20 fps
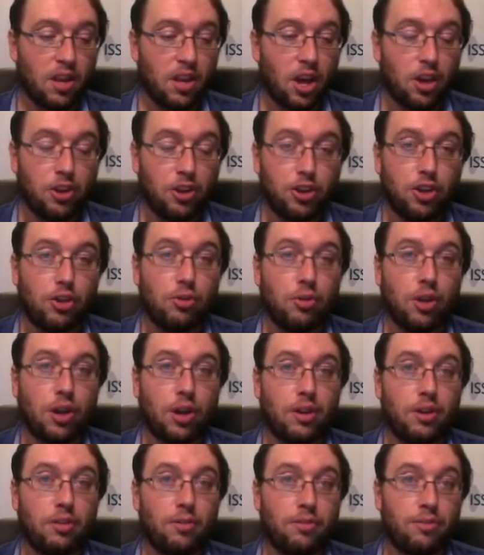a new
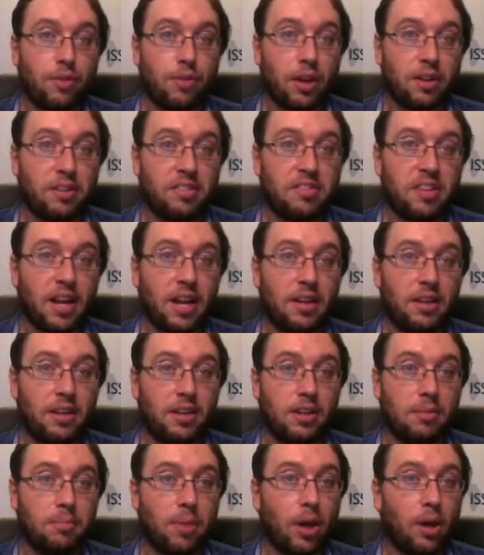kind of understanding
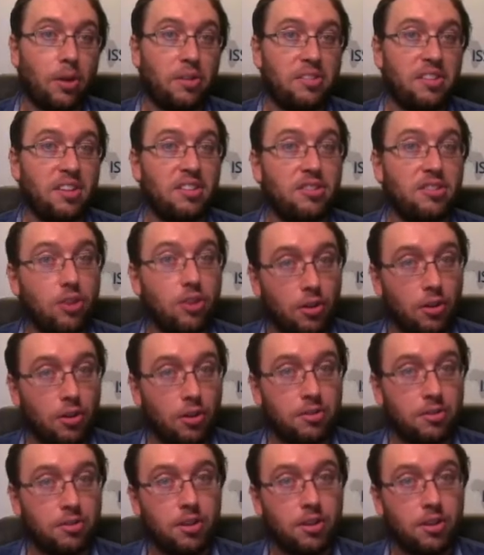that piracy is not